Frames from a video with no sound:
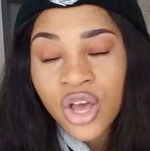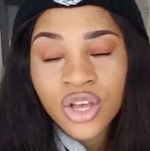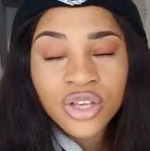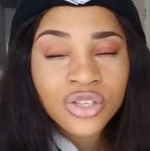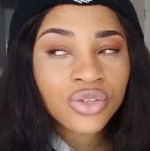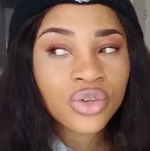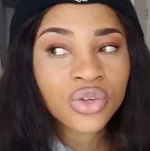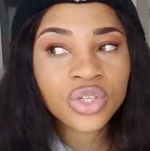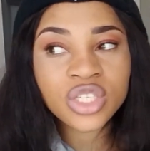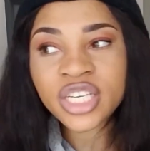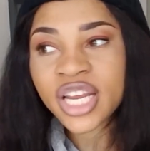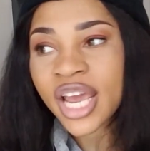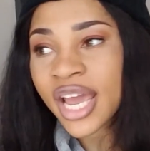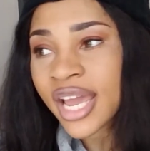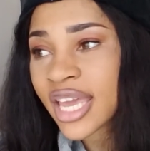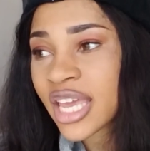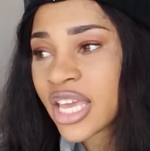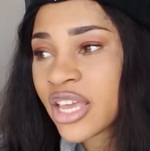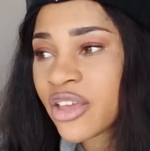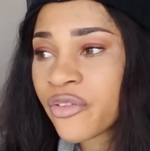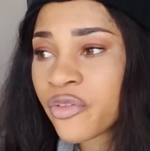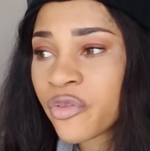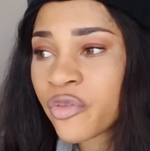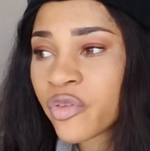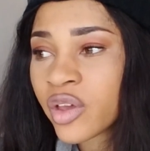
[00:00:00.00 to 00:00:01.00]
So check
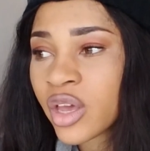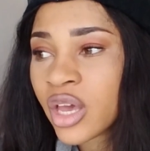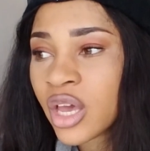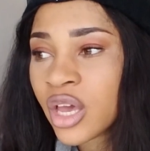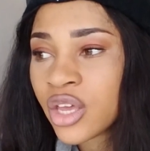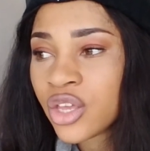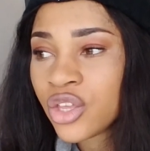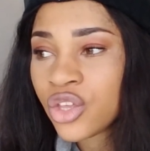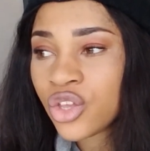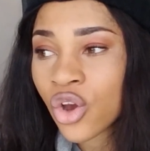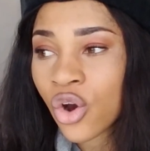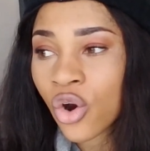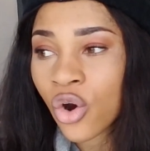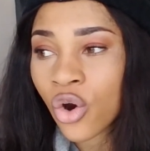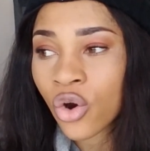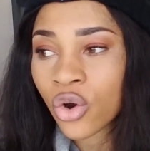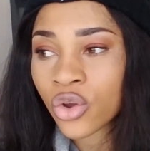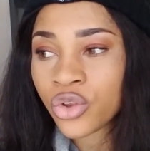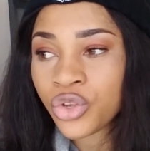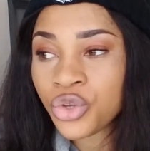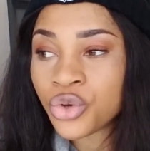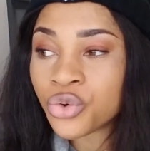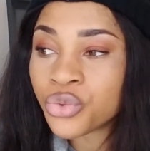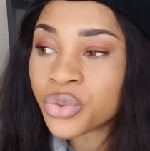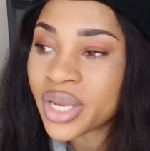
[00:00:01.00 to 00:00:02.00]
if
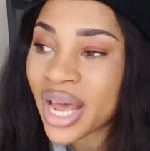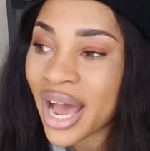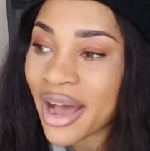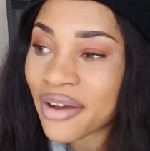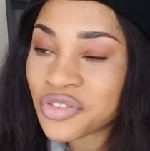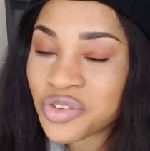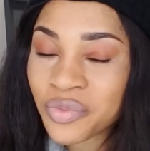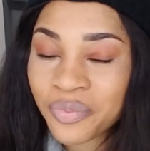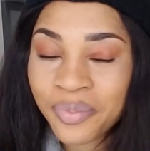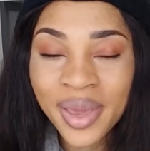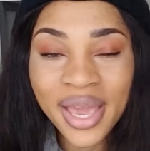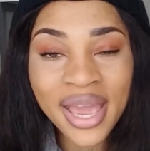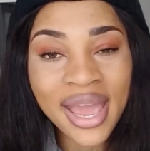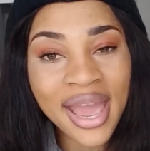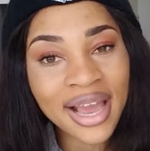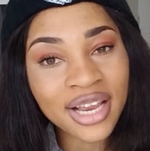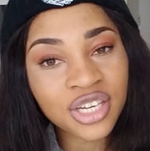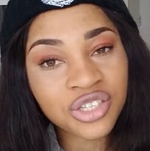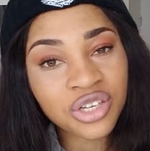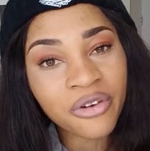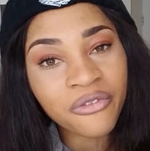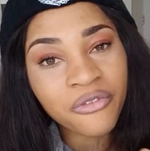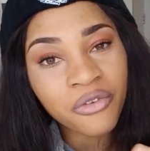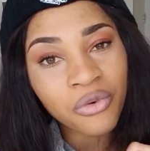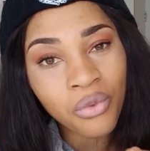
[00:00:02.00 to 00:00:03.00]
you would have to pay
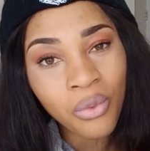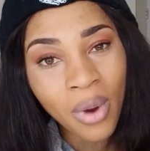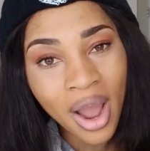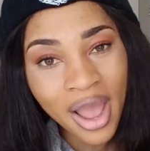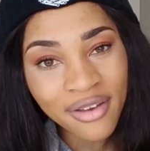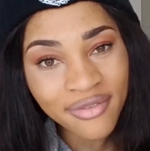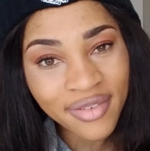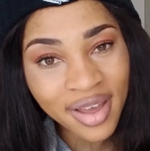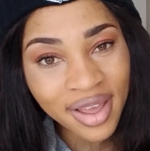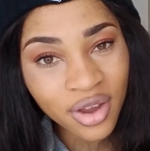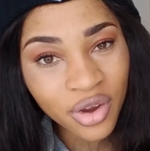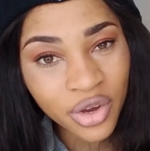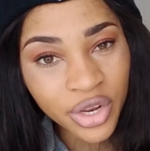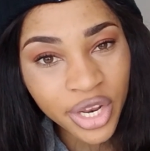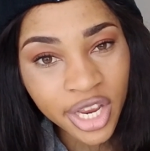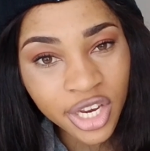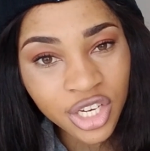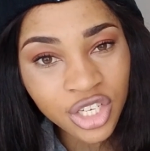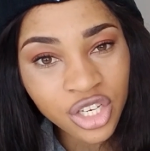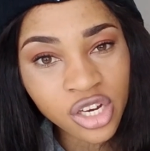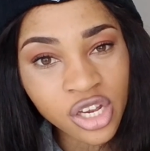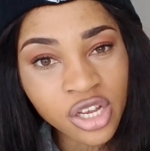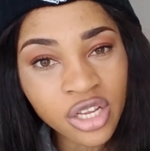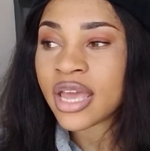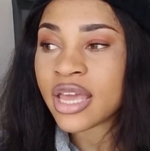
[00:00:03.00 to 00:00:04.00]
extra for Wi-Fi
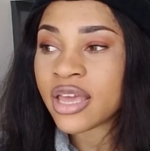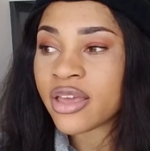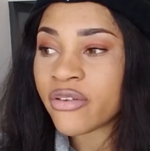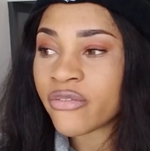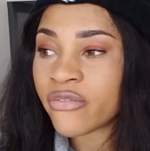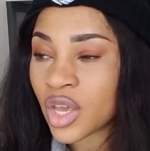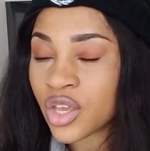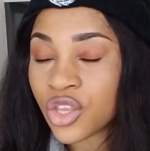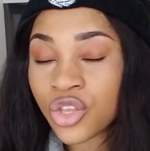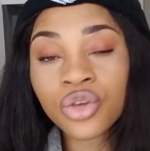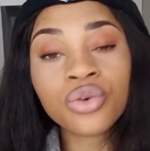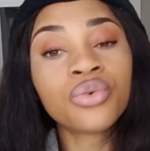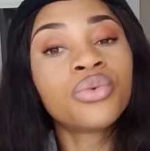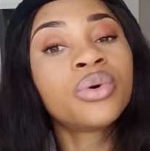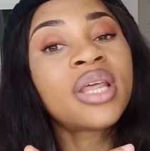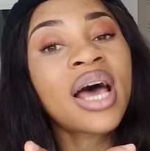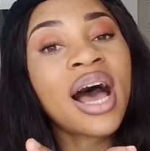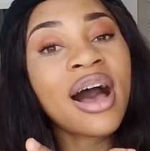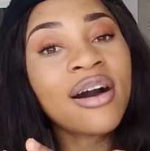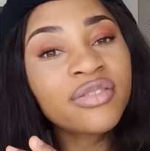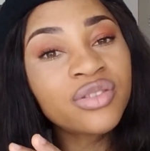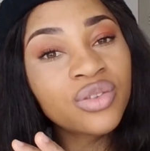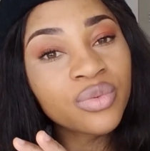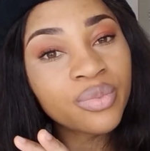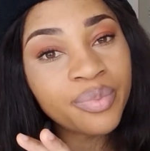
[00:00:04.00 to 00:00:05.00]
connection, if you would
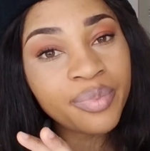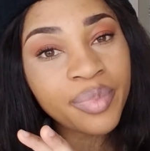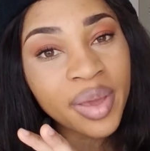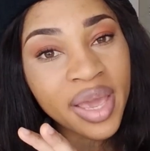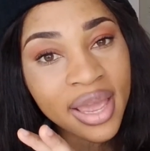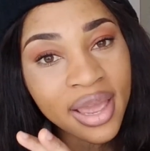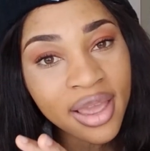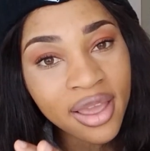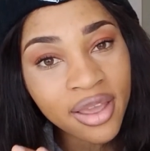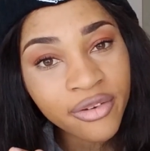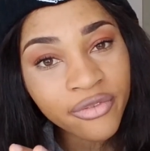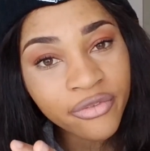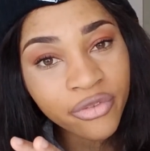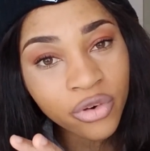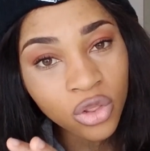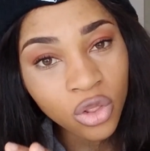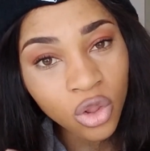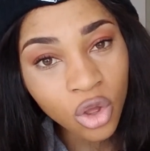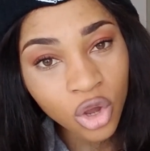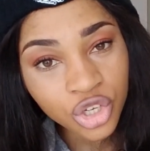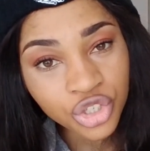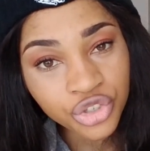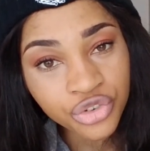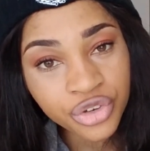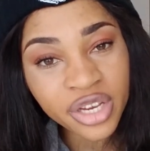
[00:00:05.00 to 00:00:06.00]
have to pay for
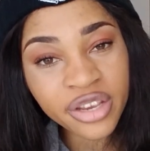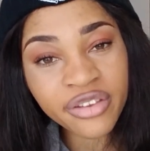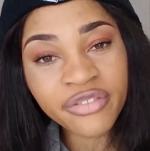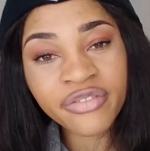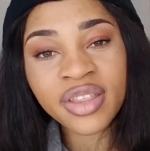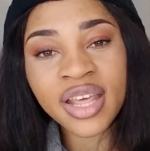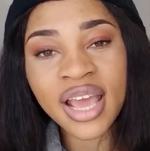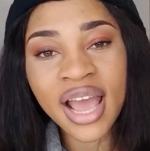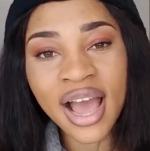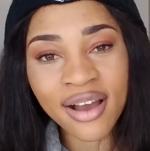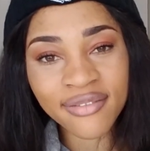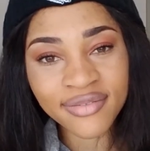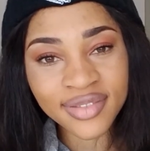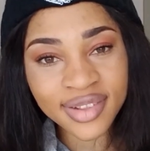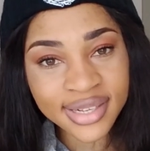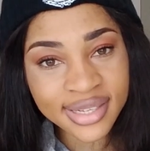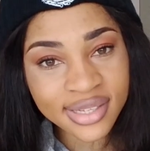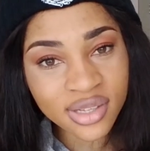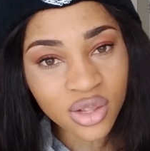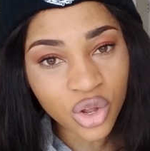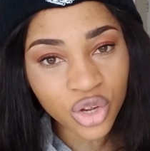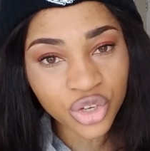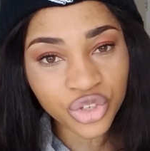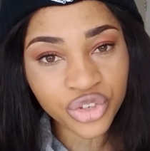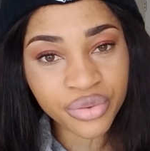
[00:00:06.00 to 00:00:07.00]
laundry, if they have these
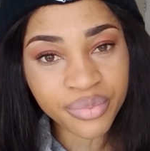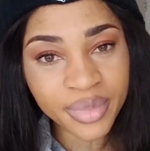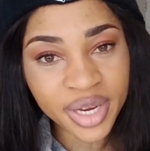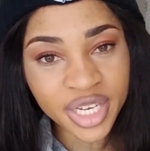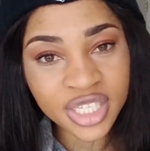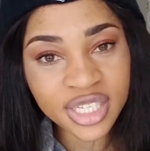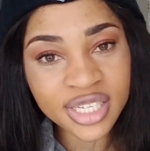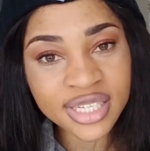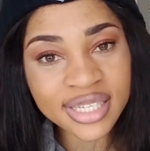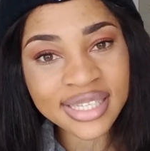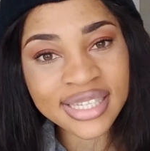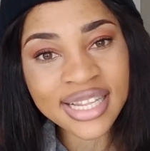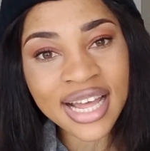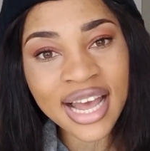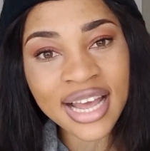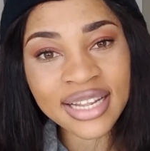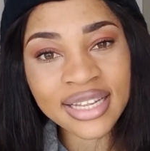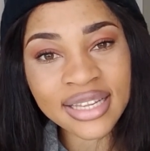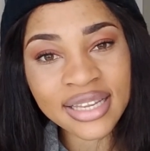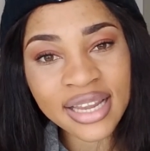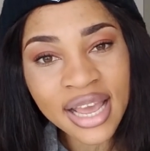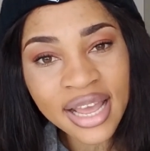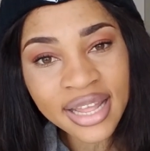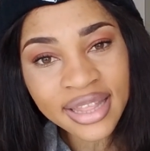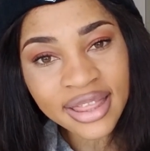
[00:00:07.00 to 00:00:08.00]
laundry machines that
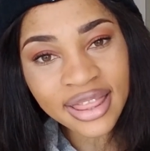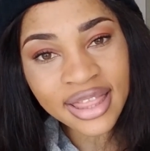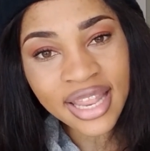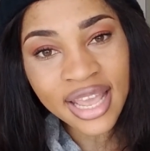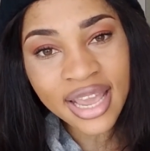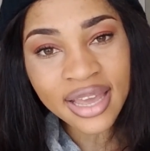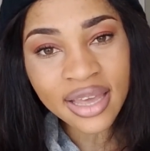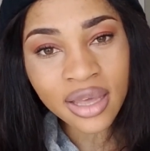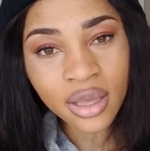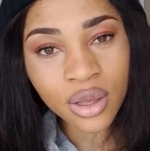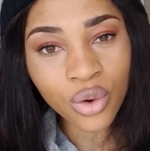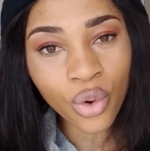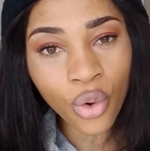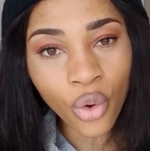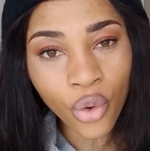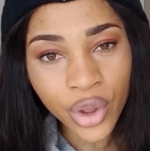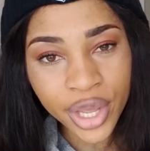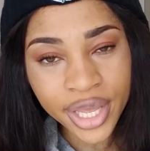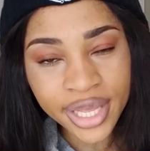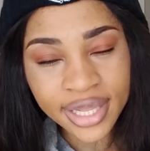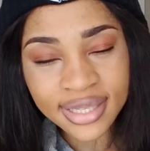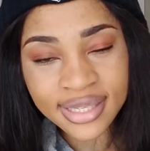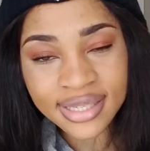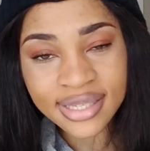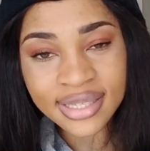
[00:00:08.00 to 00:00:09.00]
take
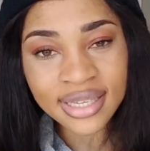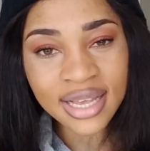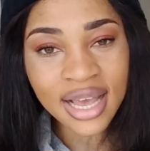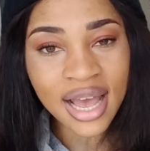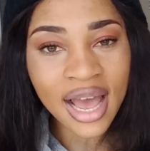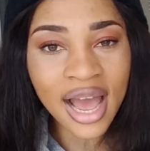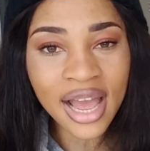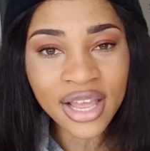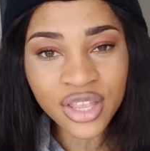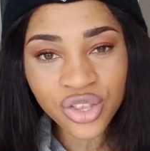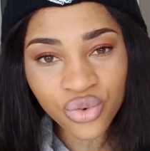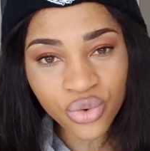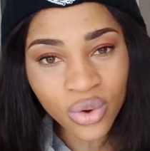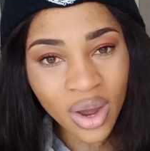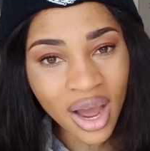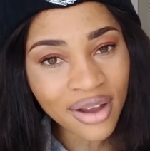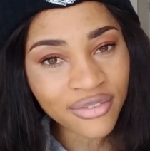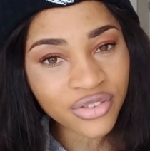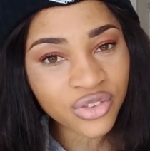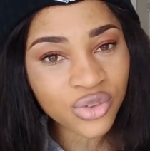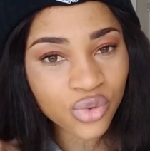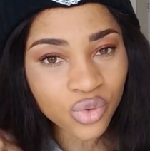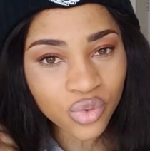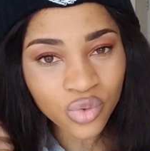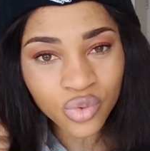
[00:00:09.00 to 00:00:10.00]
coins and you
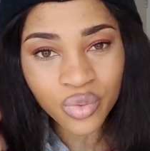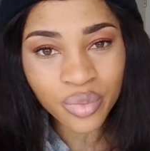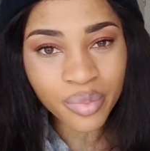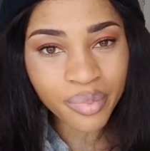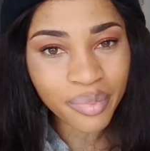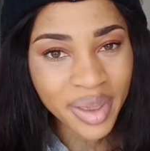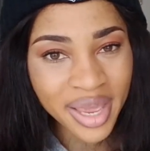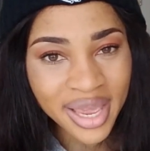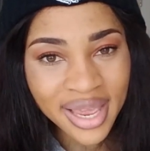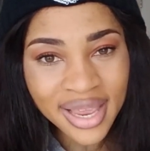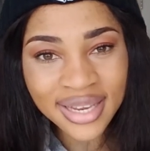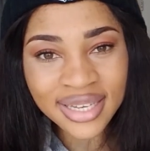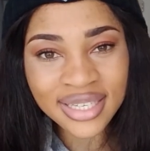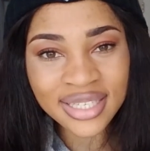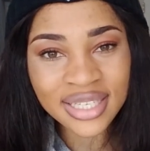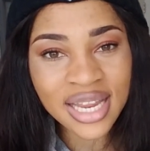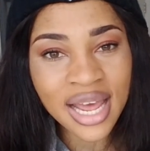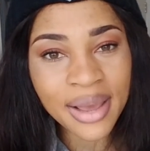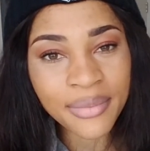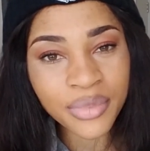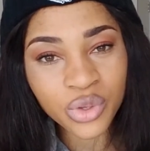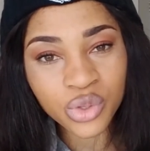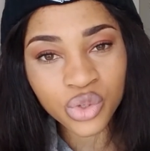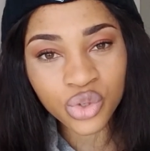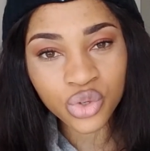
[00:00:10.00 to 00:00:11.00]
have to pay each
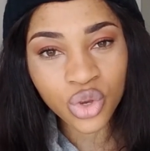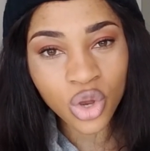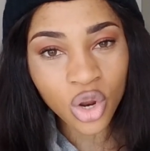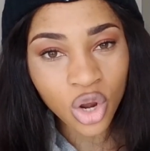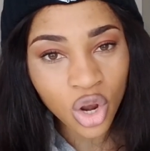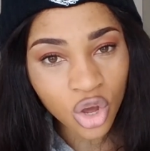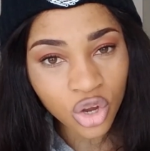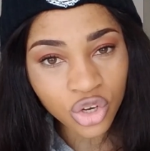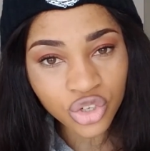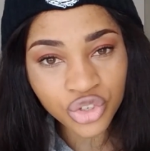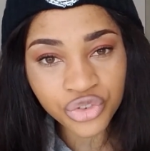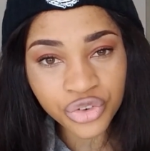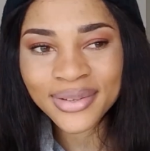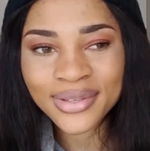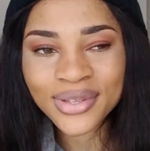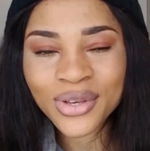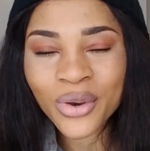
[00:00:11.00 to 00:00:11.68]
time you do your laundry.